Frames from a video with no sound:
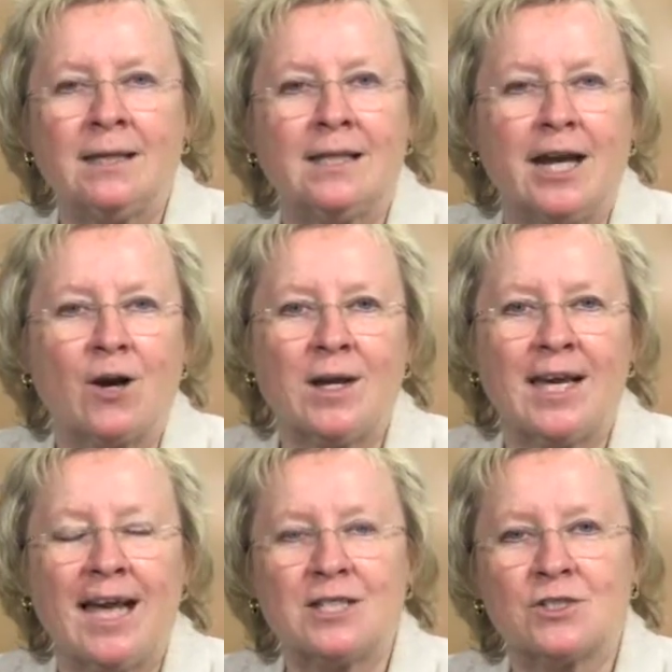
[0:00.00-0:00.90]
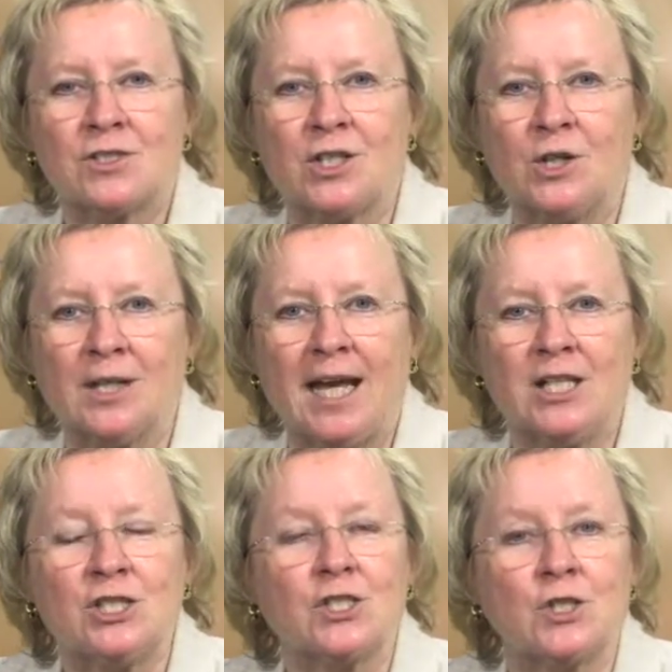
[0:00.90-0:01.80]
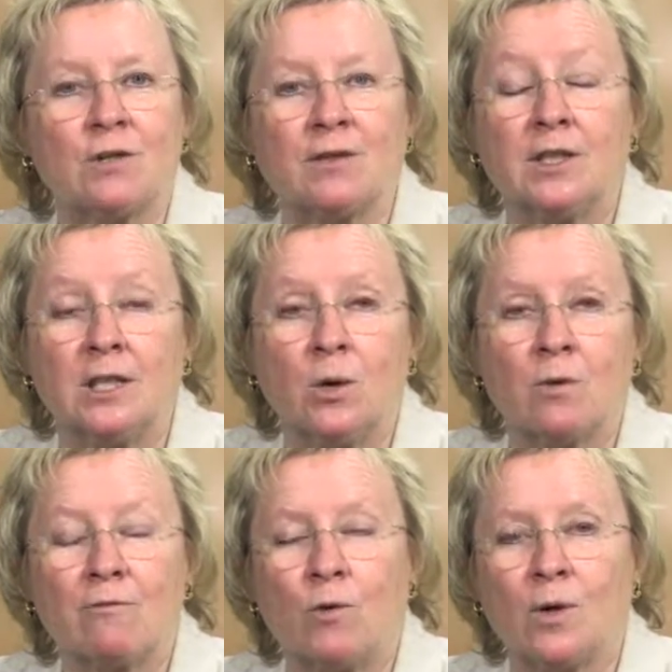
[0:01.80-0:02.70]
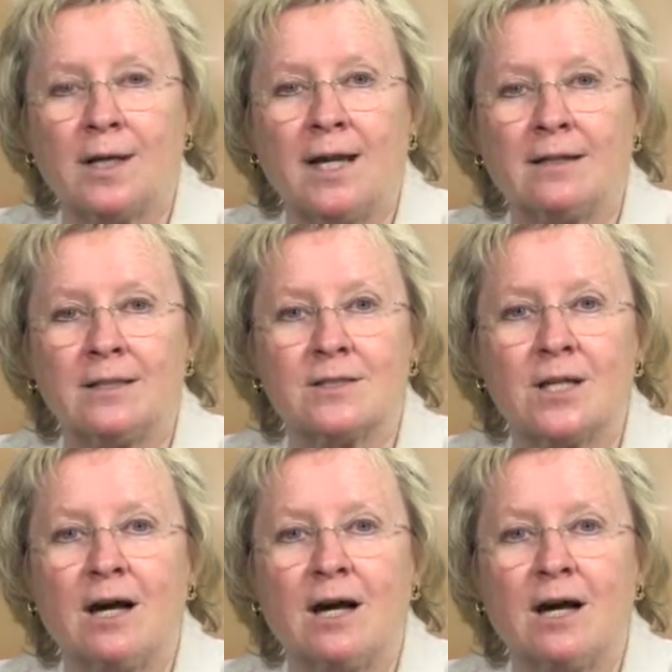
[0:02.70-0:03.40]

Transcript: the area agency on aging serving the lower four counties